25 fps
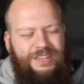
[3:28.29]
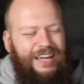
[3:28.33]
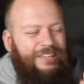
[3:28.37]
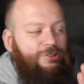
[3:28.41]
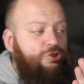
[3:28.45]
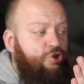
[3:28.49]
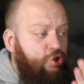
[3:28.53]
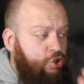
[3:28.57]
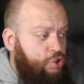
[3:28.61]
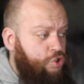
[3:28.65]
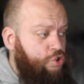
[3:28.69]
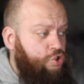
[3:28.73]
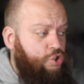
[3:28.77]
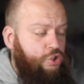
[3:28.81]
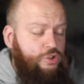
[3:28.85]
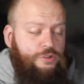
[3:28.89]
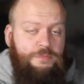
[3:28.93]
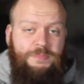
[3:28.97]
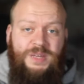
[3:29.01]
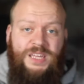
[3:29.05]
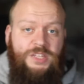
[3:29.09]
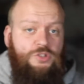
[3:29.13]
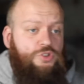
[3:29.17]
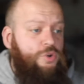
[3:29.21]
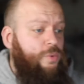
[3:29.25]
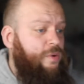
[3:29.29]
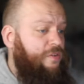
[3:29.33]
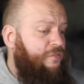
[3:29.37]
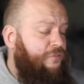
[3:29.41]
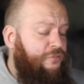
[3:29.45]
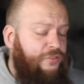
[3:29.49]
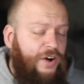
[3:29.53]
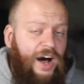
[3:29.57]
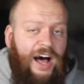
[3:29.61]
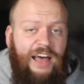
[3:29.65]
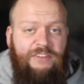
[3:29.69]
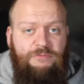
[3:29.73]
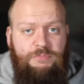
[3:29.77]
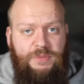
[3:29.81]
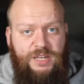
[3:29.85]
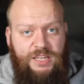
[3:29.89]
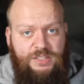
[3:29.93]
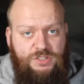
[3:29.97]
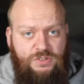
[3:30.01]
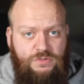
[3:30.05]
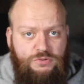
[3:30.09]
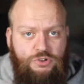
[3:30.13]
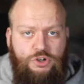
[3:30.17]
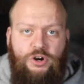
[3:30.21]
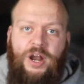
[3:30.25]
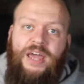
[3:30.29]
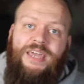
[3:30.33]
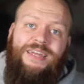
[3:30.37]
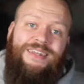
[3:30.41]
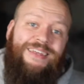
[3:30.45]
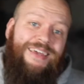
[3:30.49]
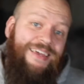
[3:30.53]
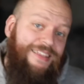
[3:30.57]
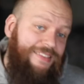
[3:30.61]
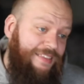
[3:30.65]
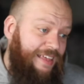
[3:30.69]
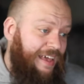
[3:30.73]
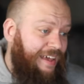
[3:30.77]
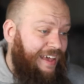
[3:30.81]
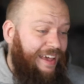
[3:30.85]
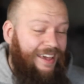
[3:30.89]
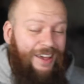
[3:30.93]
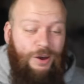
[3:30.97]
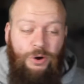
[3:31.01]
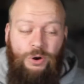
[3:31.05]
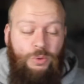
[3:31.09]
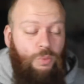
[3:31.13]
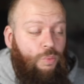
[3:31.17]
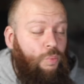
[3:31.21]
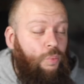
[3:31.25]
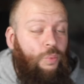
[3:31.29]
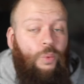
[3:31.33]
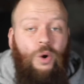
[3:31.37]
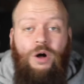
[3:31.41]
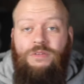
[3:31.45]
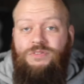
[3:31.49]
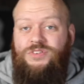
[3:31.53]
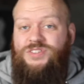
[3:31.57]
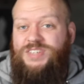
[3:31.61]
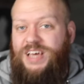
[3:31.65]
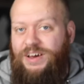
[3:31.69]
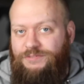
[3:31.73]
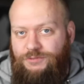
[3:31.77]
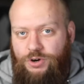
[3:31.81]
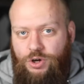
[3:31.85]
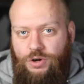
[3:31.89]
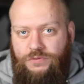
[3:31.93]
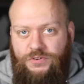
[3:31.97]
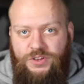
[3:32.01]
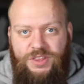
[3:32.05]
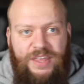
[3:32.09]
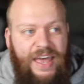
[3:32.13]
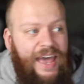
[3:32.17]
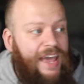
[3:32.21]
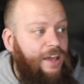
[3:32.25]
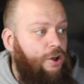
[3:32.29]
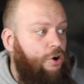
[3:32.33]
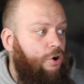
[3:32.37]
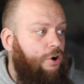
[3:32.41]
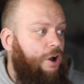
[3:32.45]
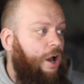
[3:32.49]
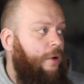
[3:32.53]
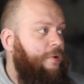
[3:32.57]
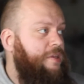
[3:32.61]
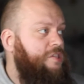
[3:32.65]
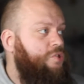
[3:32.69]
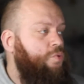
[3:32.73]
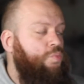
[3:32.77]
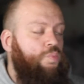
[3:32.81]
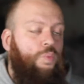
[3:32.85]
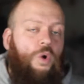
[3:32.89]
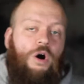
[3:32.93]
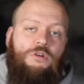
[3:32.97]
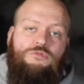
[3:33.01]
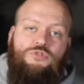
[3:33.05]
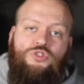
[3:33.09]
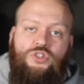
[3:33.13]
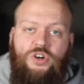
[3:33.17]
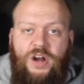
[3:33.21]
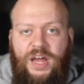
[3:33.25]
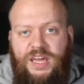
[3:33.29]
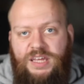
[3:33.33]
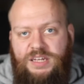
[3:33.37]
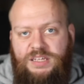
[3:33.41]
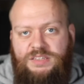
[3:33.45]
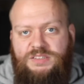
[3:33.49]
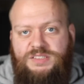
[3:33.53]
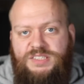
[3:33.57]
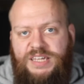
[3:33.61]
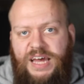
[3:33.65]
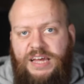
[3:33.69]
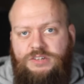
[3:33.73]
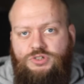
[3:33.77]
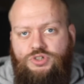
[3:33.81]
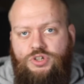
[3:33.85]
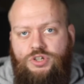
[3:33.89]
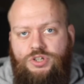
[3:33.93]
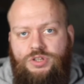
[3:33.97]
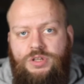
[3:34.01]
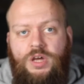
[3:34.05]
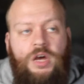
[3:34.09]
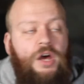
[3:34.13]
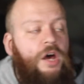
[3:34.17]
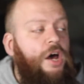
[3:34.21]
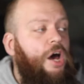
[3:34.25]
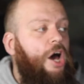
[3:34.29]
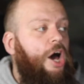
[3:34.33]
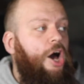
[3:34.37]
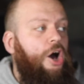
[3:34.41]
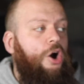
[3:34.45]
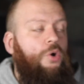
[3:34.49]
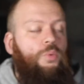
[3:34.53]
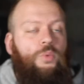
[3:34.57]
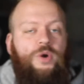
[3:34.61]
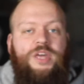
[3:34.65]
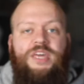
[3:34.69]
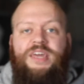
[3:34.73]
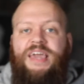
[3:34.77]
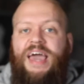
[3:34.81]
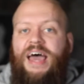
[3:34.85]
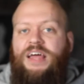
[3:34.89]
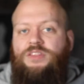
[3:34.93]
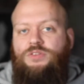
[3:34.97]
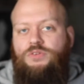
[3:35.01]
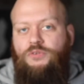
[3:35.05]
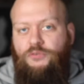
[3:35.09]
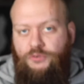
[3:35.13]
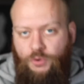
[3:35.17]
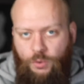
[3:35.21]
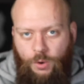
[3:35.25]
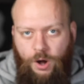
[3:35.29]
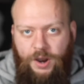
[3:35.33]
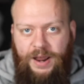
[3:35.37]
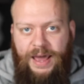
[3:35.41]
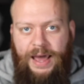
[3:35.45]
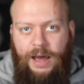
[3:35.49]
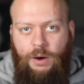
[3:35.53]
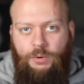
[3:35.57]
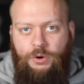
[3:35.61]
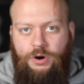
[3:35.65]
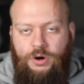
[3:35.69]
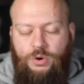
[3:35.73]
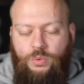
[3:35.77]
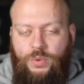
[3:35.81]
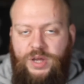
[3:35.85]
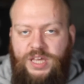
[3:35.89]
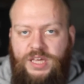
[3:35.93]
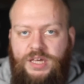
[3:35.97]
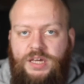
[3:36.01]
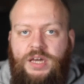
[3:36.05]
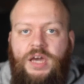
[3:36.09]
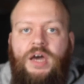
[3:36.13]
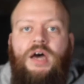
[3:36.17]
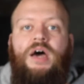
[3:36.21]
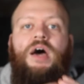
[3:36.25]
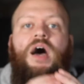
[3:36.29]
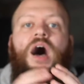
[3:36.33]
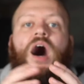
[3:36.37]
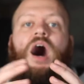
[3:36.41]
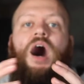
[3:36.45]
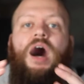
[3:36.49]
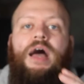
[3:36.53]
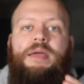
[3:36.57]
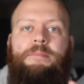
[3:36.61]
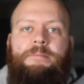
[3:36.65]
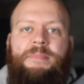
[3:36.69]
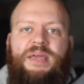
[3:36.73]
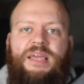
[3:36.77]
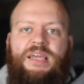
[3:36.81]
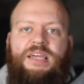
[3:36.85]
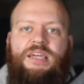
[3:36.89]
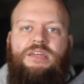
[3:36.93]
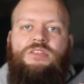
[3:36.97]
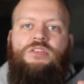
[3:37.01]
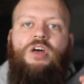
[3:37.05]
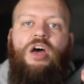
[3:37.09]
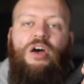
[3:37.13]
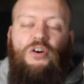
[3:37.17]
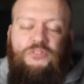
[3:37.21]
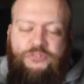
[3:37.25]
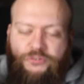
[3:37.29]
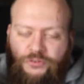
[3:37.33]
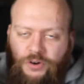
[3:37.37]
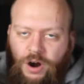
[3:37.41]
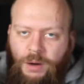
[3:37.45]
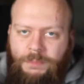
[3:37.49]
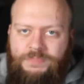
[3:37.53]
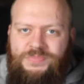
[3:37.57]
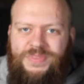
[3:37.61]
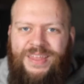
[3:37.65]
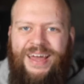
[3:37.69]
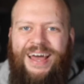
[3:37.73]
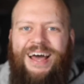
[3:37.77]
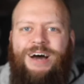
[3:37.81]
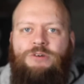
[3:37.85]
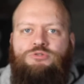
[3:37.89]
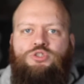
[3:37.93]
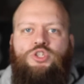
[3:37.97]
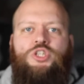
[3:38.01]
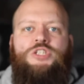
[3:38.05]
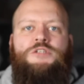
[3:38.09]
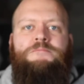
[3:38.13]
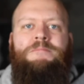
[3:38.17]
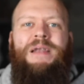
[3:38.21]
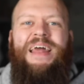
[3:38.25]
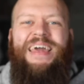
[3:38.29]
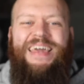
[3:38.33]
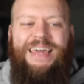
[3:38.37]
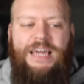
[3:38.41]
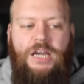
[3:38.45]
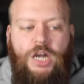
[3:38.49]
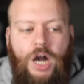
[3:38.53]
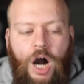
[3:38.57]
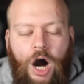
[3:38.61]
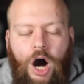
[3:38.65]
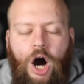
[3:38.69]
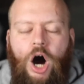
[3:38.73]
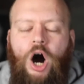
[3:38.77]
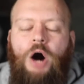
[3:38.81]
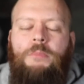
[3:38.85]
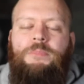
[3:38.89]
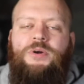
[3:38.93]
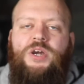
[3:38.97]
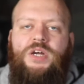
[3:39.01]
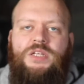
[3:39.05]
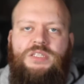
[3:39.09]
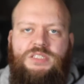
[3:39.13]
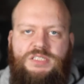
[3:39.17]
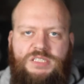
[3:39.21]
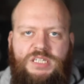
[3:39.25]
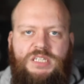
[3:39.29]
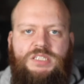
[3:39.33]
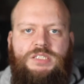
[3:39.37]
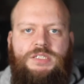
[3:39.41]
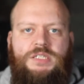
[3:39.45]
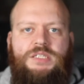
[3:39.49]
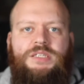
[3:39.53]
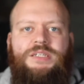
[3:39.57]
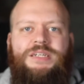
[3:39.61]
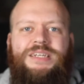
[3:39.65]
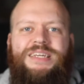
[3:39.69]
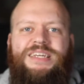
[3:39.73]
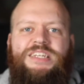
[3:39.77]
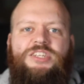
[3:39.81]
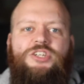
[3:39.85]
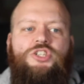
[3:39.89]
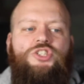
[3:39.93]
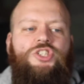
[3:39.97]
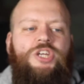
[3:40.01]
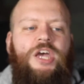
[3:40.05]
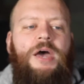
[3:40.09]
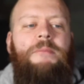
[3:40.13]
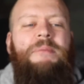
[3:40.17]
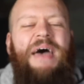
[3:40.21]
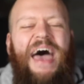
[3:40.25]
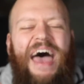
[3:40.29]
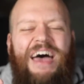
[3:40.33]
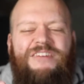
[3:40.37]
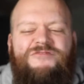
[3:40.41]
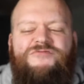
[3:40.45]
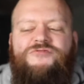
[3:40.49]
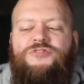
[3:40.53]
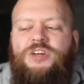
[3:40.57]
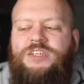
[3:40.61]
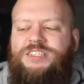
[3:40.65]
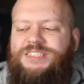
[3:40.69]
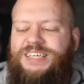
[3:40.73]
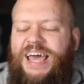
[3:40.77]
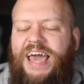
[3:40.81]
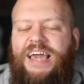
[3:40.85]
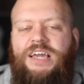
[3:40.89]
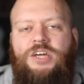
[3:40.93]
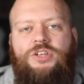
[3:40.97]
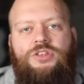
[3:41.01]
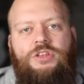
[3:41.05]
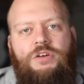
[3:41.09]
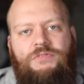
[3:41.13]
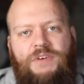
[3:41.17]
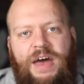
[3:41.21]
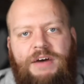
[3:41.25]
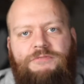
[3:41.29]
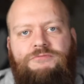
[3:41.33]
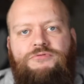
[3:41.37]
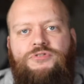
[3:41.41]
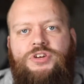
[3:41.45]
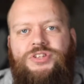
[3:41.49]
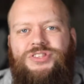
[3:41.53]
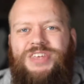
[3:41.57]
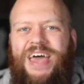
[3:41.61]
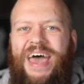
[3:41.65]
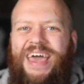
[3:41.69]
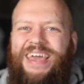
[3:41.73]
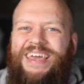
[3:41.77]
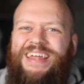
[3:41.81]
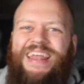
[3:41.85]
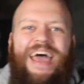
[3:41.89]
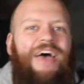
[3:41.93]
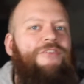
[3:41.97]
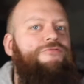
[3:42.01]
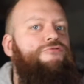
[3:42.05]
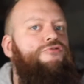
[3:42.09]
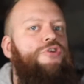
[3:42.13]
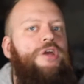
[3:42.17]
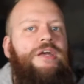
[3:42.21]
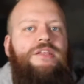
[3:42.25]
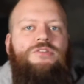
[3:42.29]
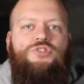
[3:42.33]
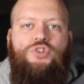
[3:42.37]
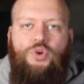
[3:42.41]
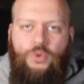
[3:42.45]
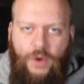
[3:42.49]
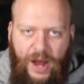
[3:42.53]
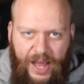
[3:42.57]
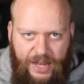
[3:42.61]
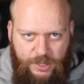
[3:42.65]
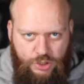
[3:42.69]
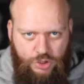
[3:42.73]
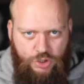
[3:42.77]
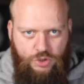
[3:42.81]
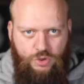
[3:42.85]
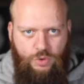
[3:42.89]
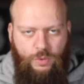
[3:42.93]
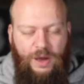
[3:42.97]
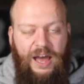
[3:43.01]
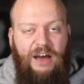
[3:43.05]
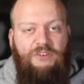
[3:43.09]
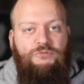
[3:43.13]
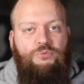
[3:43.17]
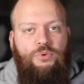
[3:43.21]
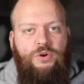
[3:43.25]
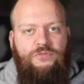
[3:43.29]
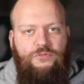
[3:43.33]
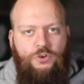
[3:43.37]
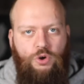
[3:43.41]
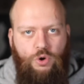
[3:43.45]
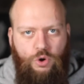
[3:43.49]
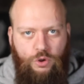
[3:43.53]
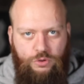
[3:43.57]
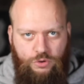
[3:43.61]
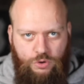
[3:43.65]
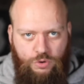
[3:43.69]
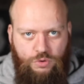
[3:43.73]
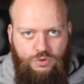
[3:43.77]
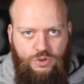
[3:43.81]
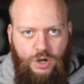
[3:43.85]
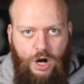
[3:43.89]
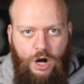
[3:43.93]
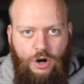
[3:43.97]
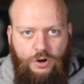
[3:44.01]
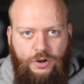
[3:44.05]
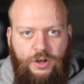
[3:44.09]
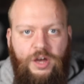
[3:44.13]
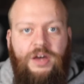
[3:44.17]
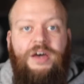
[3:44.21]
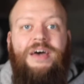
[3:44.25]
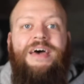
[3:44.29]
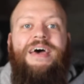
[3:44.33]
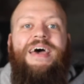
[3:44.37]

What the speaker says: That doesn't just mean doing 5 minutes of training once every other day or going to one training session at a weekend for 1 hour a week. I mean, from now, displaying calm, consistent leadership every second of every day and every interaction you have with your new dog.